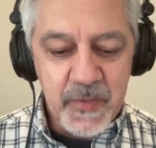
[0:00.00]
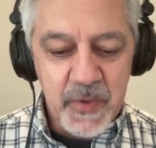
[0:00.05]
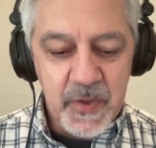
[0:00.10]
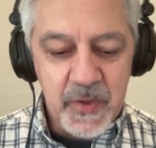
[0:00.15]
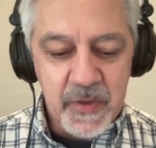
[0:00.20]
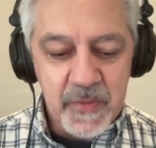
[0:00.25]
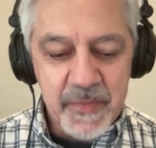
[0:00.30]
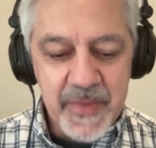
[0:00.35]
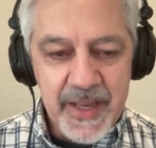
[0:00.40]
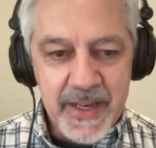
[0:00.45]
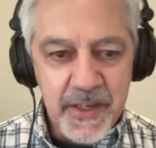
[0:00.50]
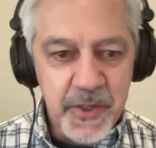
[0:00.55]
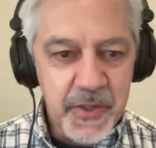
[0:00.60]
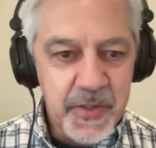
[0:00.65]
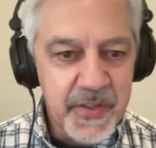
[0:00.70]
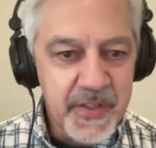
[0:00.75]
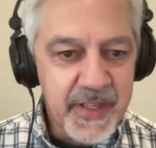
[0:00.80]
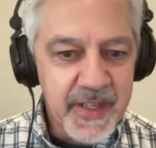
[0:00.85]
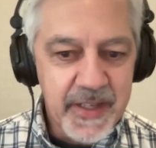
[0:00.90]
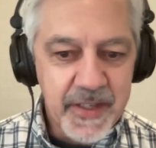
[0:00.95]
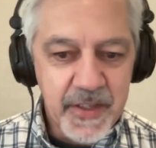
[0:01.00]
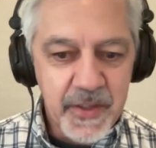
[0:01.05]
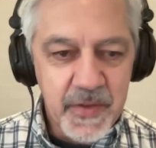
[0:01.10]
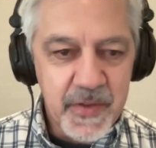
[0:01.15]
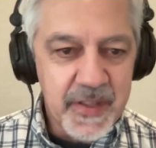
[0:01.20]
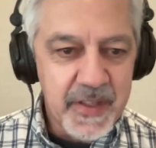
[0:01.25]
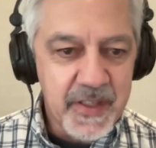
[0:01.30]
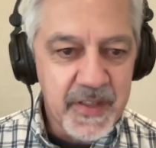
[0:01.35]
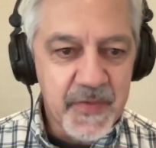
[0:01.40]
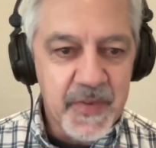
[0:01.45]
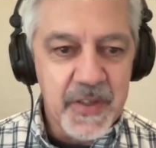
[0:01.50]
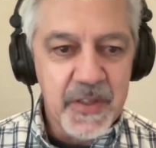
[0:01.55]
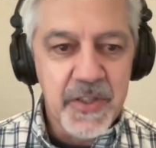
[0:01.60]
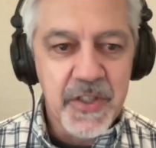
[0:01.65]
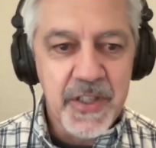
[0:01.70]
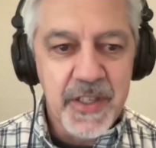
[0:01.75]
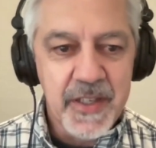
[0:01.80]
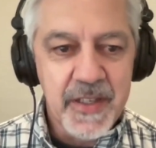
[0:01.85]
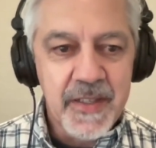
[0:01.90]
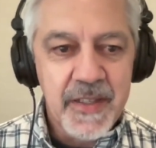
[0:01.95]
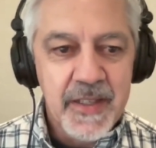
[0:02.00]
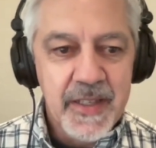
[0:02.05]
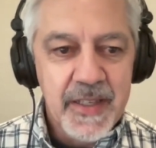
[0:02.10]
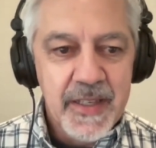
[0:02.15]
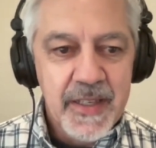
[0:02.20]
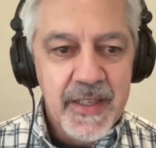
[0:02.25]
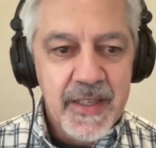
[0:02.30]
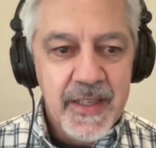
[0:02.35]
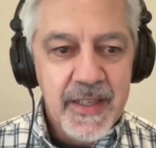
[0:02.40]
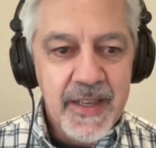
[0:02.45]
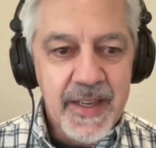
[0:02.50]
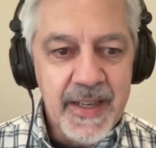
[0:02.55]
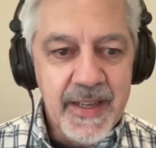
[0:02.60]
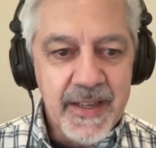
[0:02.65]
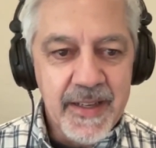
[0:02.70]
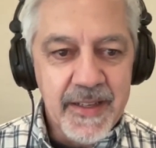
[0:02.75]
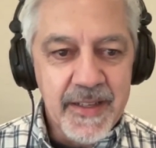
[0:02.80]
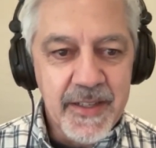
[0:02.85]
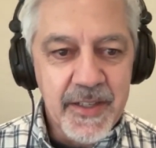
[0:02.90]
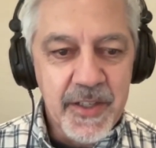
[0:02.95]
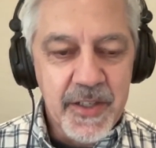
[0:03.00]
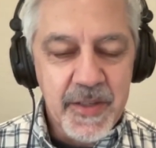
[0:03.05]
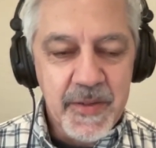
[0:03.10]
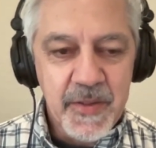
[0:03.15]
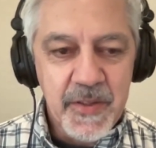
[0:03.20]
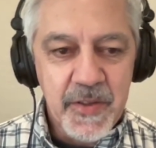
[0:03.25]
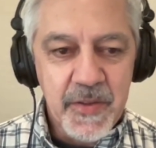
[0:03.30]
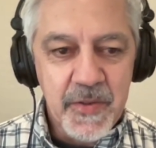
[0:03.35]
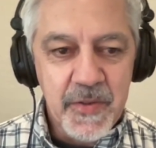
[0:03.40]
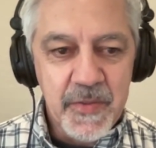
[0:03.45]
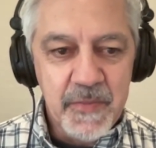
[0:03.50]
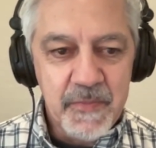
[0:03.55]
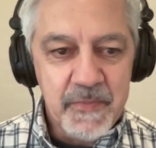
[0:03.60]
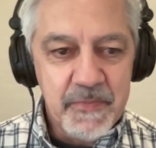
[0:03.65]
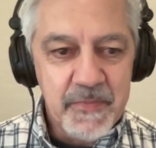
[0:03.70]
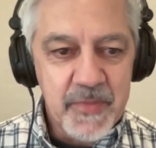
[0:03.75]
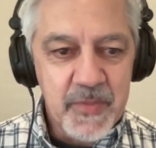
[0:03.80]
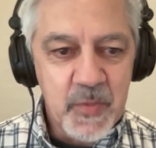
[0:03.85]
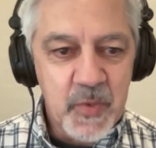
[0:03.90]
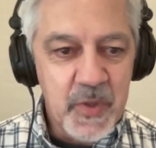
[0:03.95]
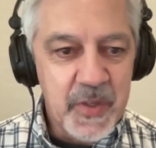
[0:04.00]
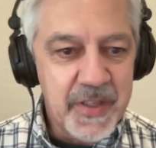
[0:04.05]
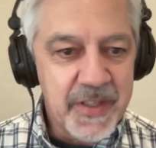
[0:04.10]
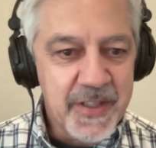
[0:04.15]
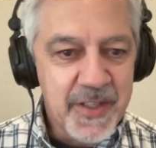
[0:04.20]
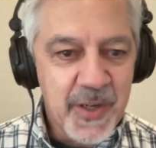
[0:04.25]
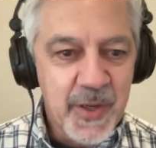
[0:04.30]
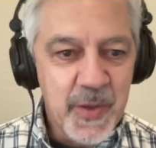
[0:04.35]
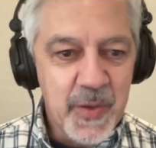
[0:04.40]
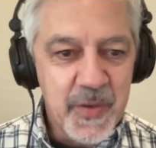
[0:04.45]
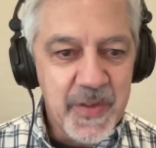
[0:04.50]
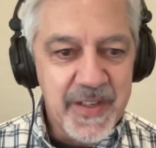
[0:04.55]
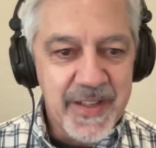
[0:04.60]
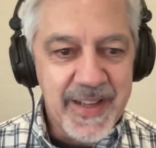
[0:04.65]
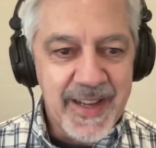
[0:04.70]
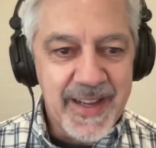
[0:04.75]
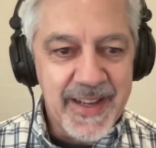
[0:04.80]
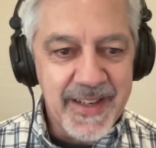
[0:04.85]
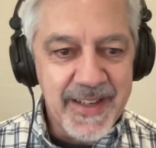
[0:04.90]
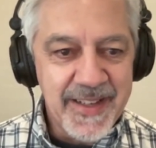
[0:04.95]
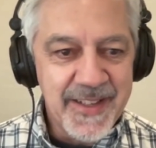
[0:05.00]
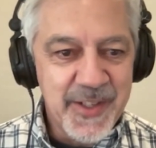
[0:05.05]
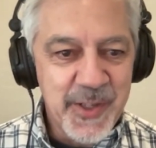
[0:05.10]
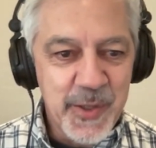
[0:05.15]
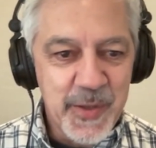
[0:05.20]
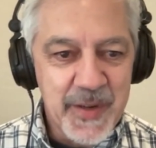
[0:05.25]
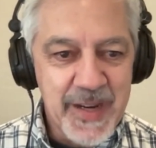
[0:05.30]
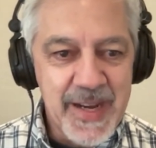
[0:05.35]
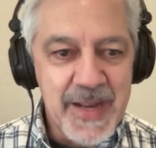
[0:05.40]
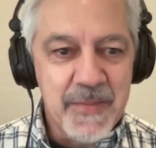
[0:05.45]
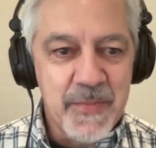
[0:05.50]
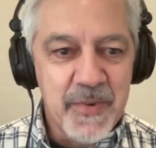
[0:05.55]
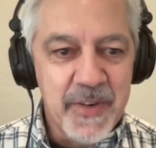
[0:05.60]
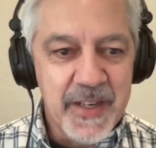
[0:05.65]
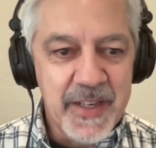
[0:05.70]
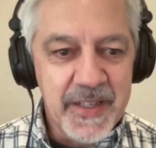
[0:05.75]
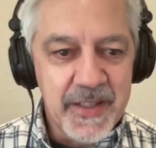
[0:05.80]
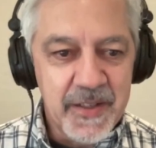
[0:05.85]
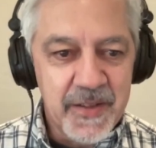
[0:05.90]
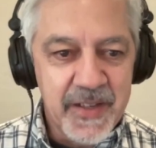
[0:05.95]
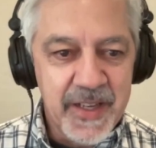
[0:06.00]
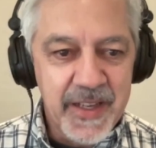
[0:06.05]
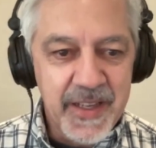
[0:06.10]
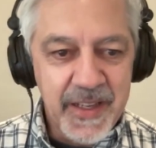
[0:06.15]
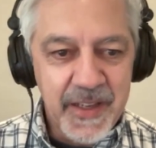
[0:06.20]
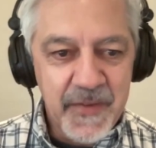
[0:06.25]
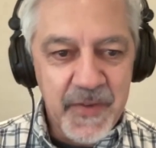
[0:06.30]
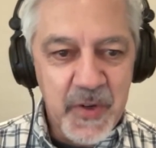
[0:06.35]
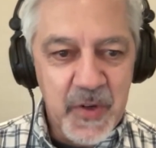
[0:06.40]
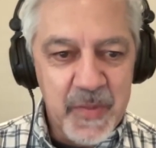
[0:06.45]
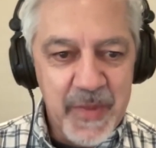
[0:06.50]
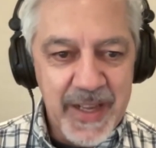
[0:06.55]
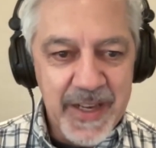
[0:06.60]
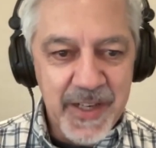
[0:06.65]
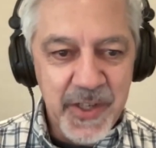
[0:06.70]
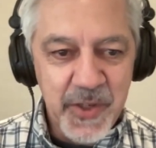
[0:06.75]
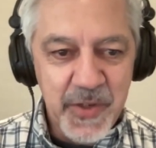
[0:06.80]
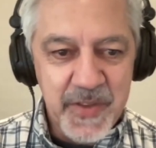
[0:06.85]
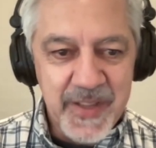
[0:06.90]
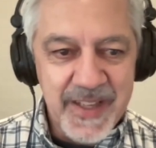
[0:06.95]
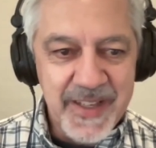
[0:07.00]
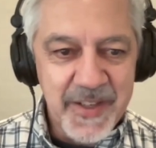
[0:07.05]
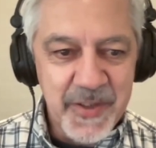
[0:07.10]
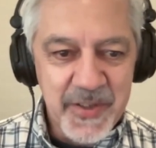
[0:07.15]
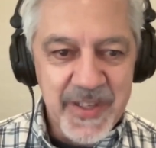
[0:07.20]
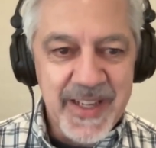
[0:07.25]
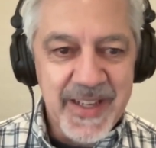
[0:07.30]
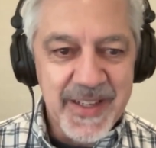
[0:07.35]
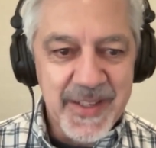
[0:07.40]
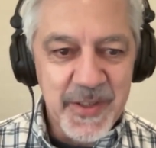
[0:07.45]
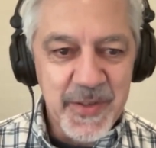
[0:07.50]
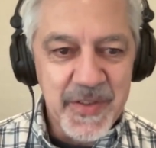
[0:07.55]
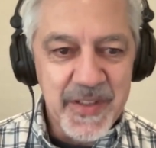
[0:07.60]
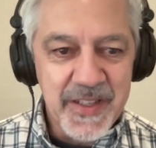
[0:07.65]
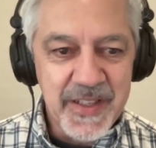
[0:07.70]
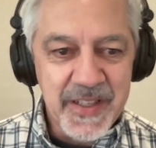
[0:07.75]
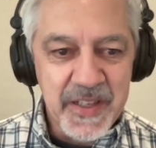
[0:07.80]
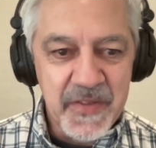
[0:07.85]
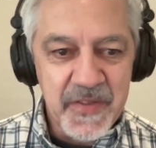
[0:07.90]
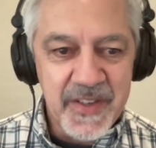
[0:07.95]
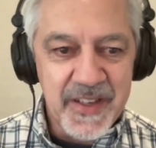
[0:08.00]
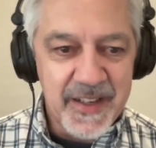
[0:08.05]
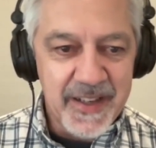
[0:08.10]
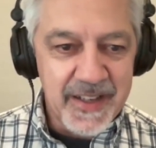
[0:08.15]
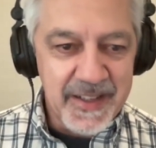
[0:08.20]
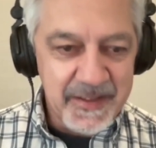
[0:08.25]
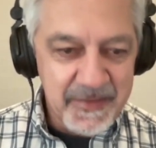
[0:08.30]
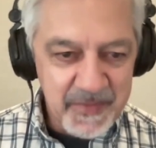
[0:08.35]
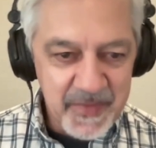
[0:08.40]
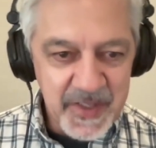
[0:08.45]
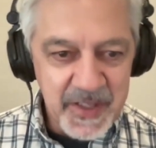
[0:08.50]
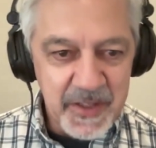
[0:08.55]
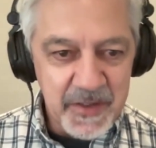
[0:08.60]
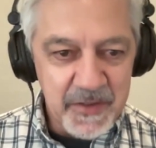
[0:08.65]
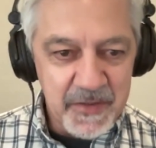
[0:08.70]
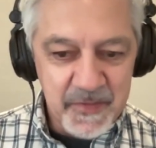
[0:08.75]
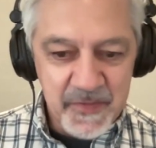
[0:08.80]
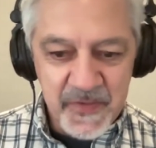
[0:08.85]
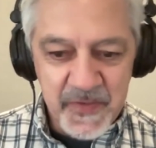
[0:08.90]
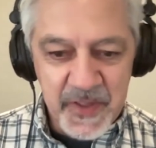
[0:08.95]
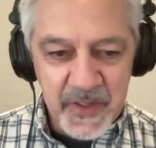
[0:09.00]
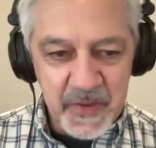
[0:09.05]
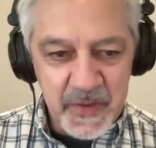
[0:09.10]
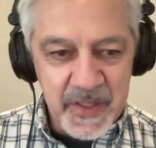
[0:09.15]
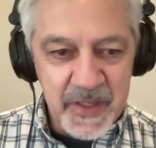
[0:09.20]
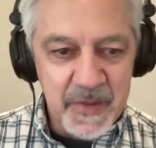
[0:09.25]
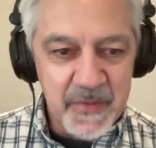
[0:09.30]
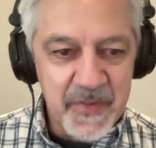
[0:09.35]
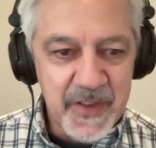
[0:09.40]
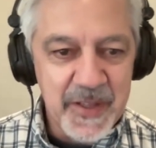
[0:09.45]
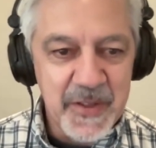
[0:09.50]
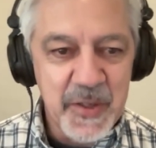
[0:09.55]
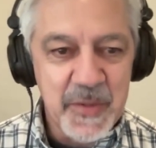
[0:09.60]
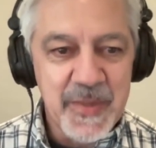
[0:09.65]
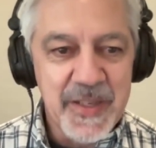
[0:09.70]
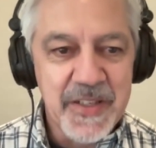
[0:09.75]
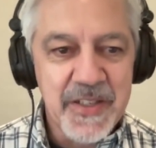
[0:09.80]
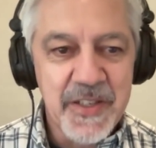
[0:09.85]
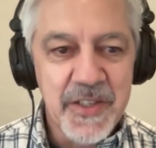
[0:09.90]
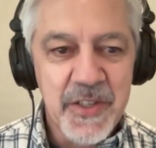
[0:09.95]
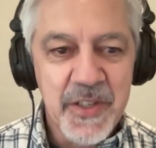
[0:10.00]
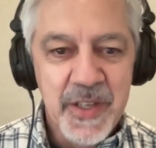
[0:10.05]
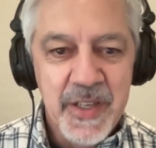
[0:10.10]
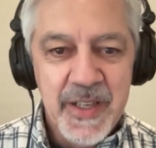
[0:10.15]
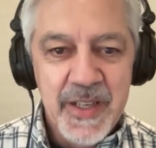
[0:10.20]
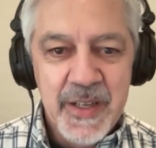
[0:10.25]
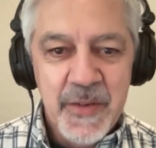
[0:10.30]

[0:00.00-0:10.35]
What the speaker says: well, managers can do this function, and you would code that into your app, right? Okay, if you're a manager, then you can do this. If not, fill in some failure message.